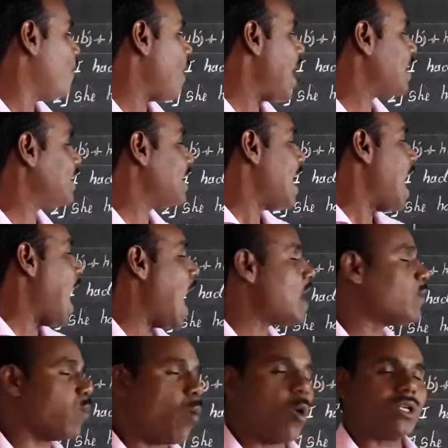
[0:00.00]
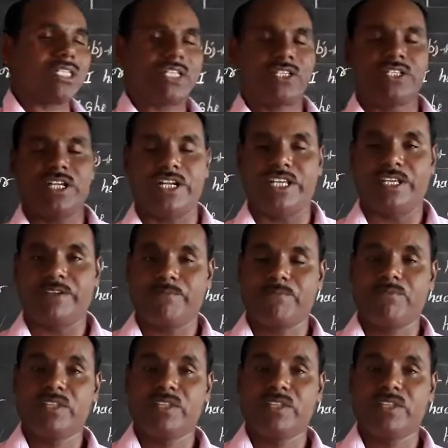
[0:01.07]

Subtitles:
while I was studying.